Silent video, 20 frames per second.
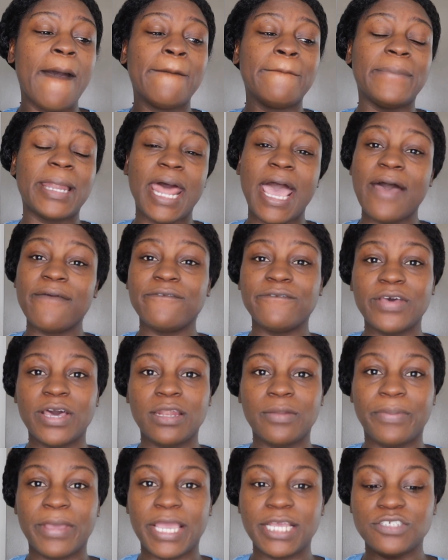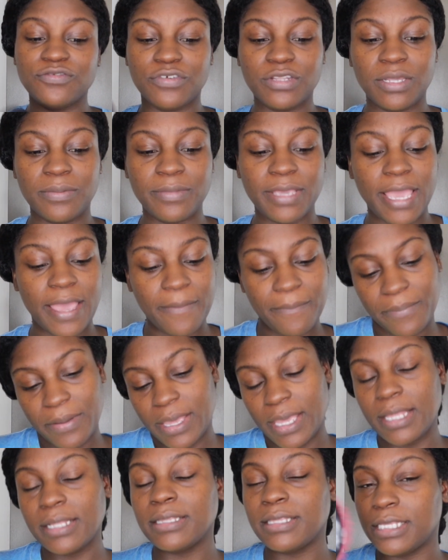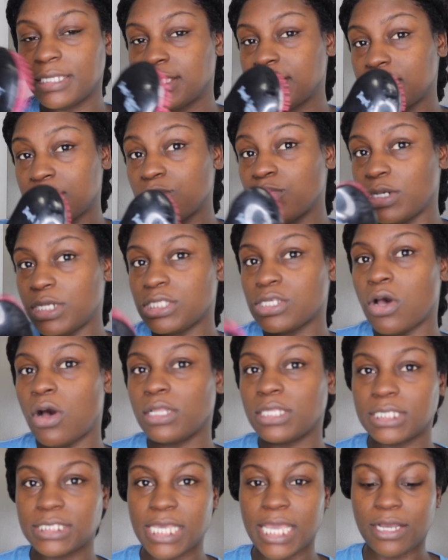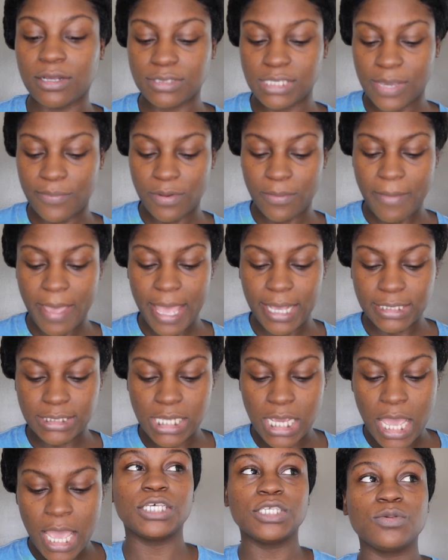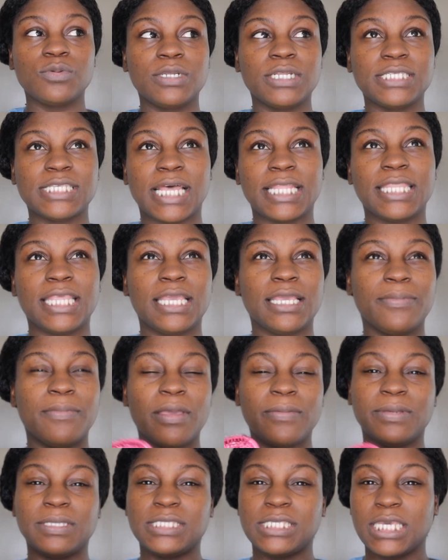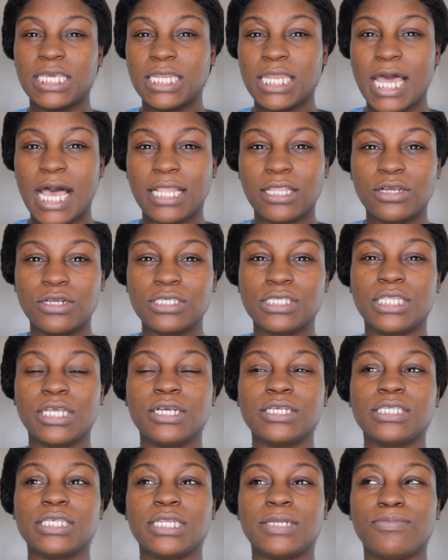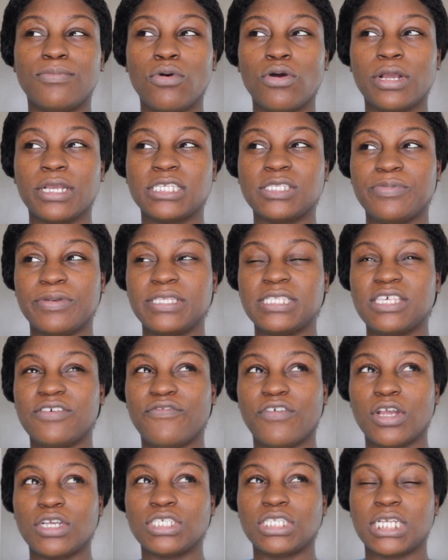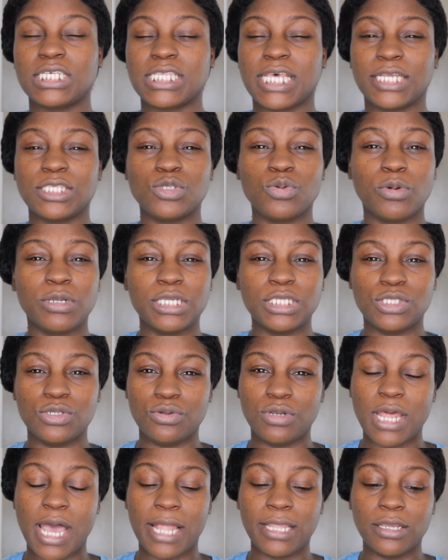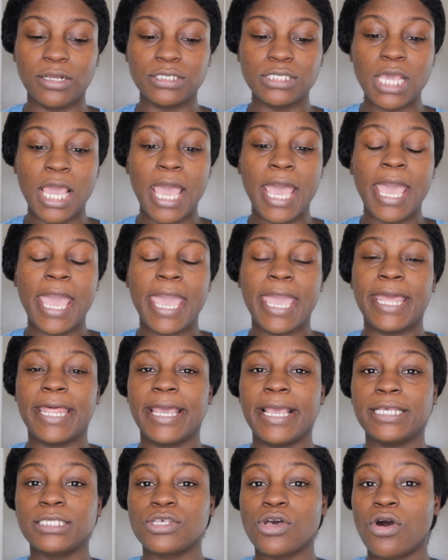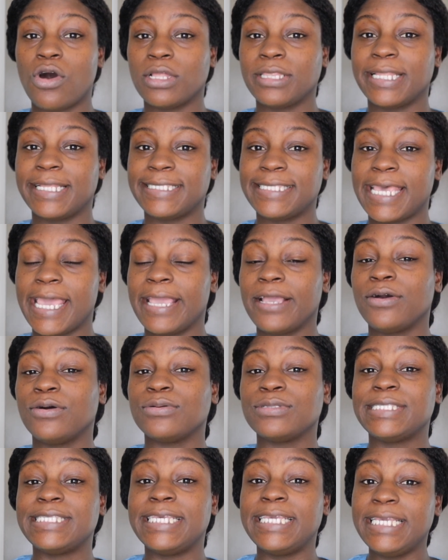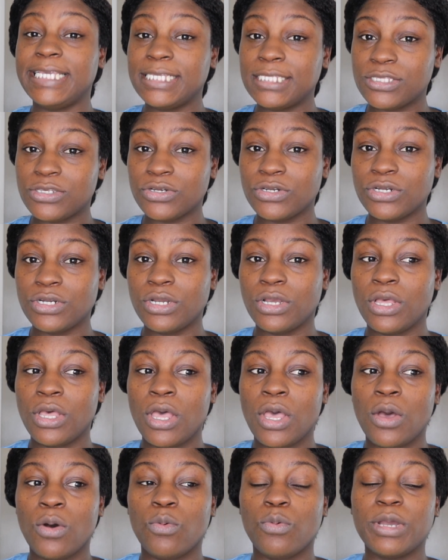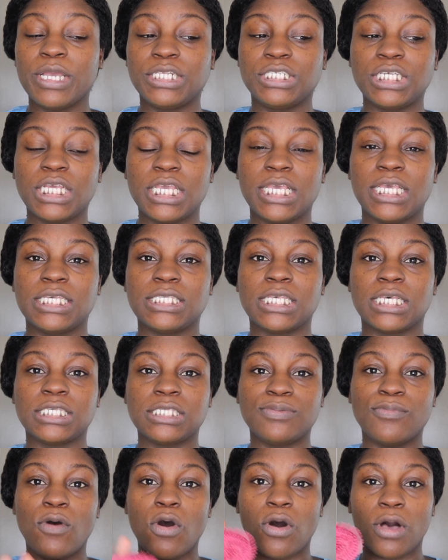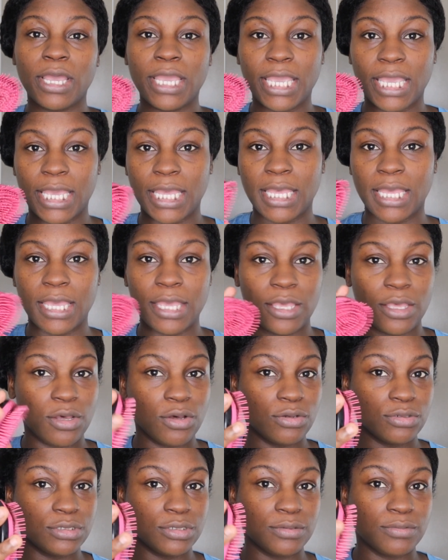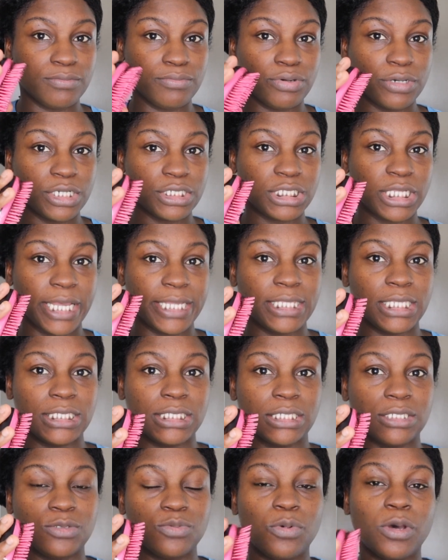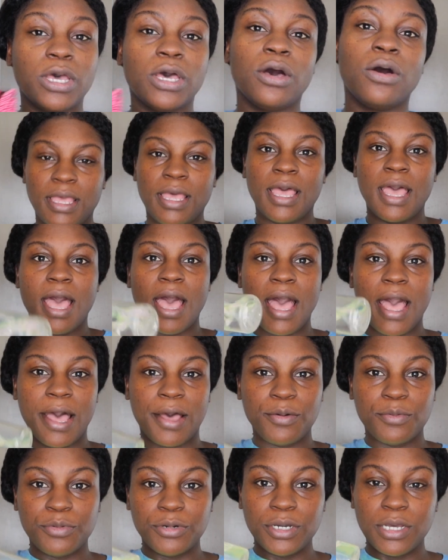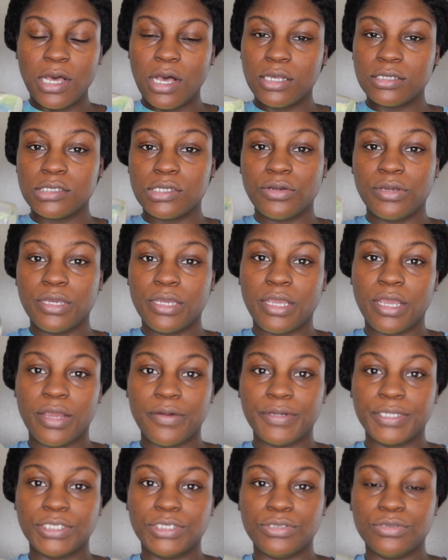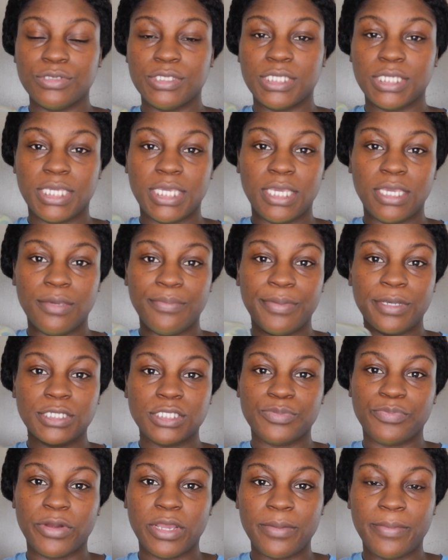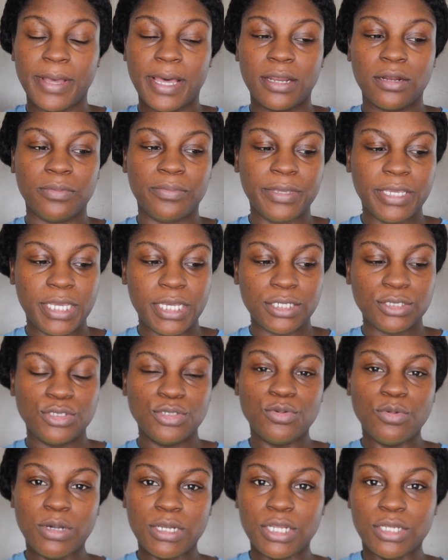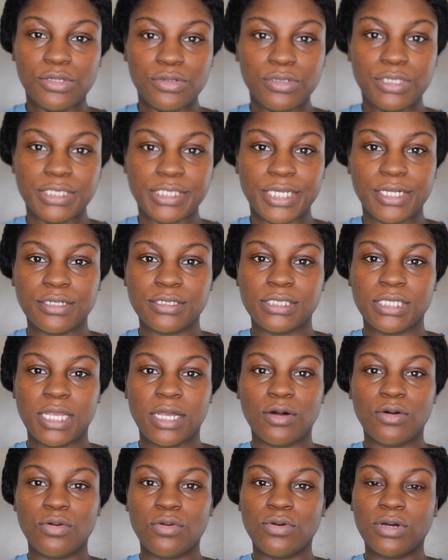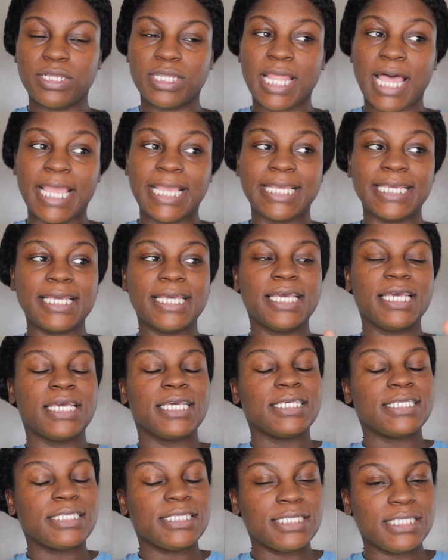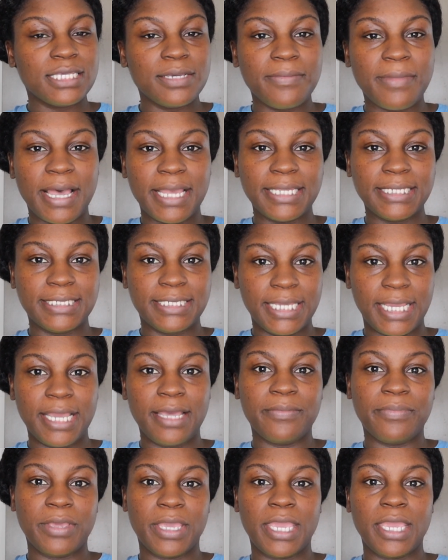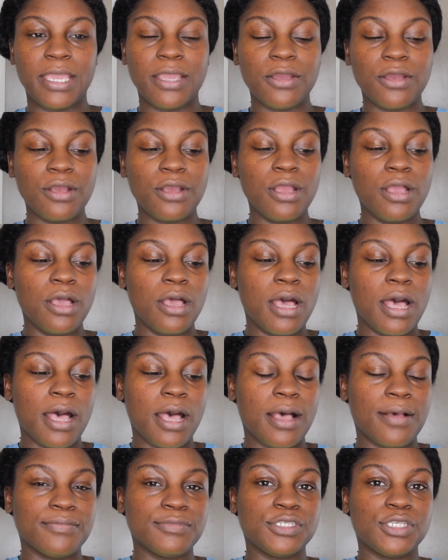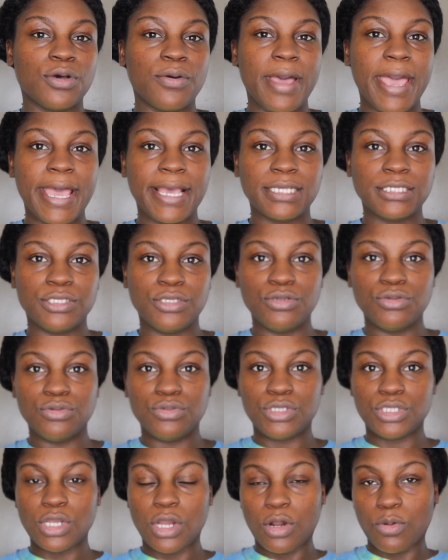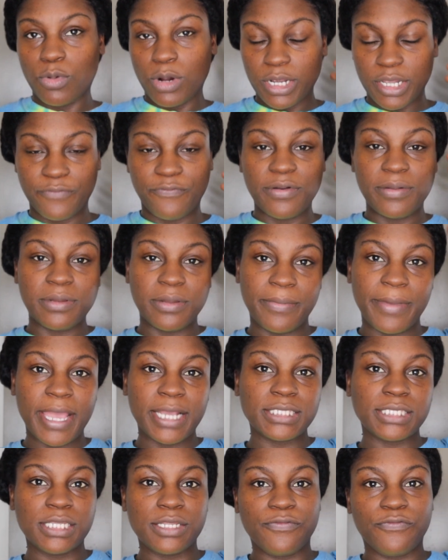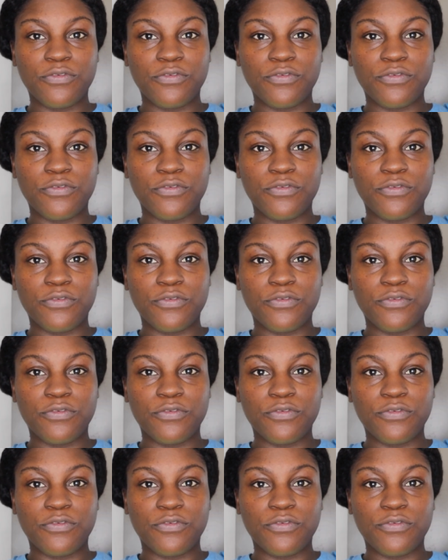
But I haven't found a page for them yet, but this is what it's called, the Tangle Tamer Max. This one is, I think, maybe $10. There's a more expensive version. It's like $22, and it's called the Tangle Teaser, which is a small handheld brush like this as well. I would also encourage you to keep a spray bottle, because you want to do this hairstyle on like semi-damp hair. So as you start working from the back to the